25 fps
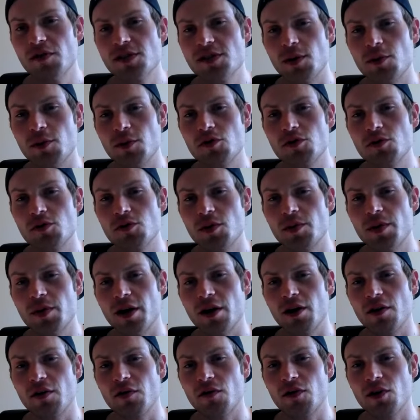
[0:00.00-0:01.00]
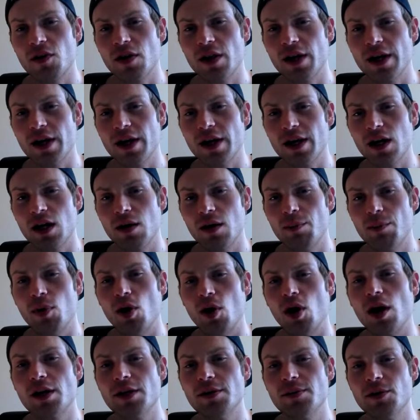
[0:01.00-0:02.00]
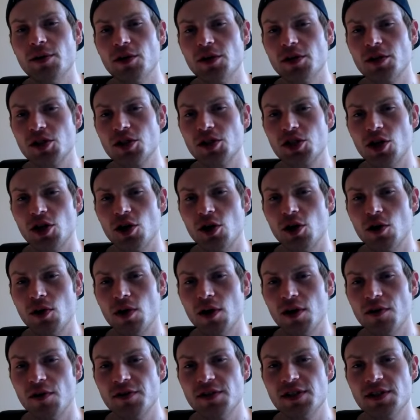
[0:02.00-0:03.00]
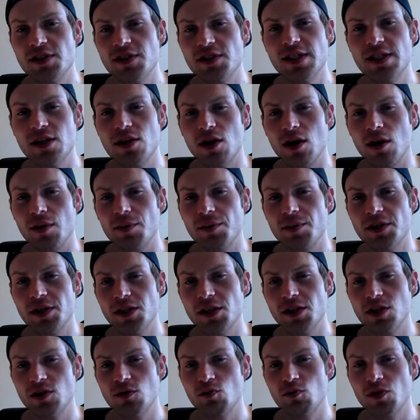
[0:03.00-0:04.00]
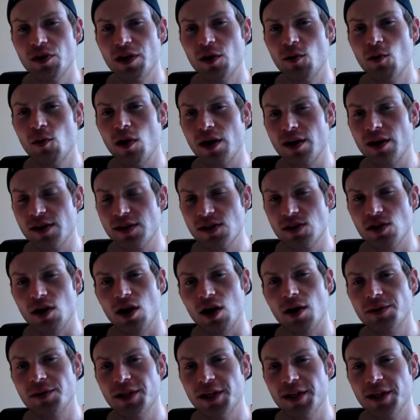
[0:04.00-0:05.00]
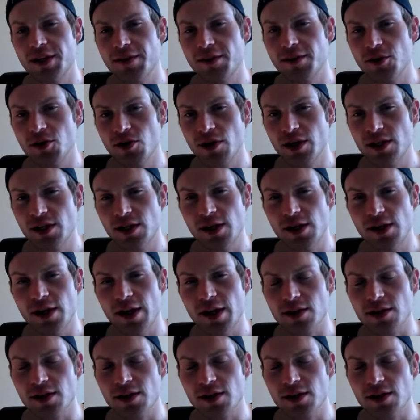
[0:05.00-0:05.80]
if someone was preparing for like a bodybuilding show, a physique competition? Would they want to stop taking the creatine